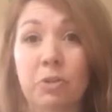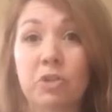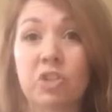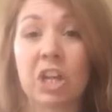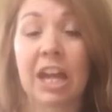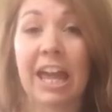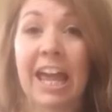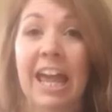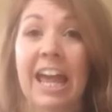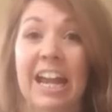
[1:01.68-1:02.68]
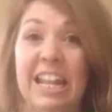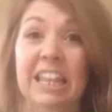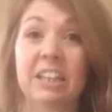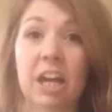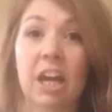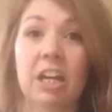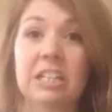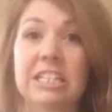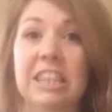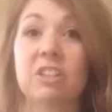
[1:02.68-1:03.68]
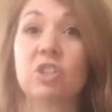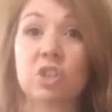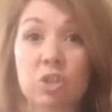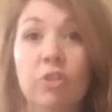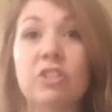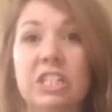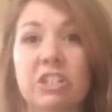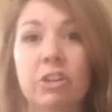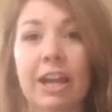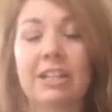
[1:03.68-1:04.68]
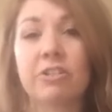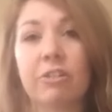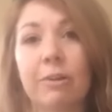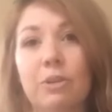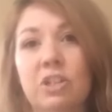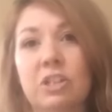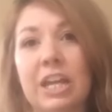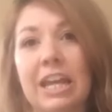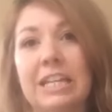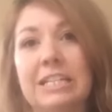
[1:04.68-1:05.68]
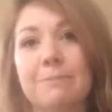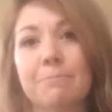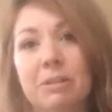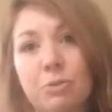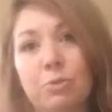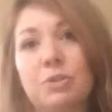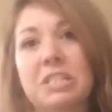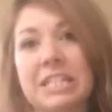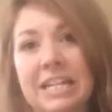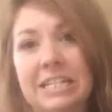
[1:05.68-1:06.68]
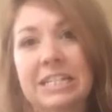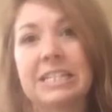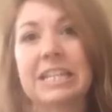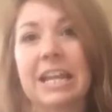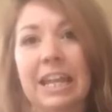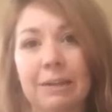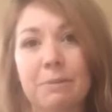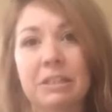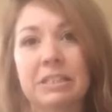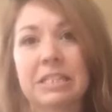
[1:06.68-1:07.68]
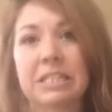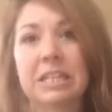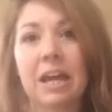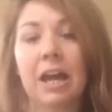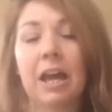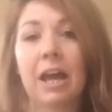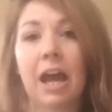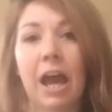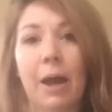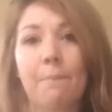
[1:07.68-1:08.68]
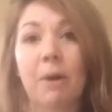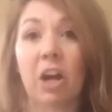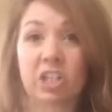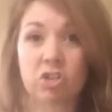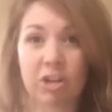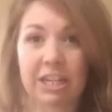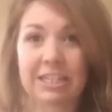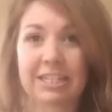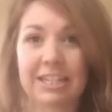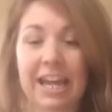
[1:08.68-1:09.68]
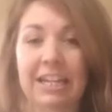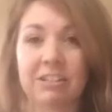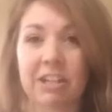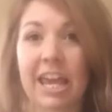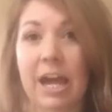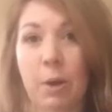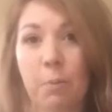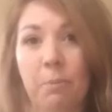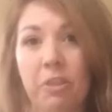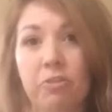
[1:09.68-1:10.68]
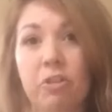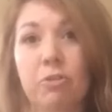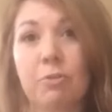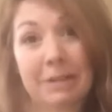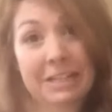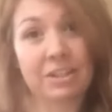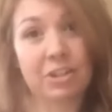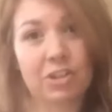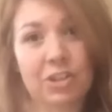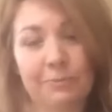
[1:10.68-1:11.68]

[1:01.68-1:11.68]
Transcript: posture. Anything that hurts in the soft tissue category, which is muscles, tendons and ligaments, I treat and I help through massage.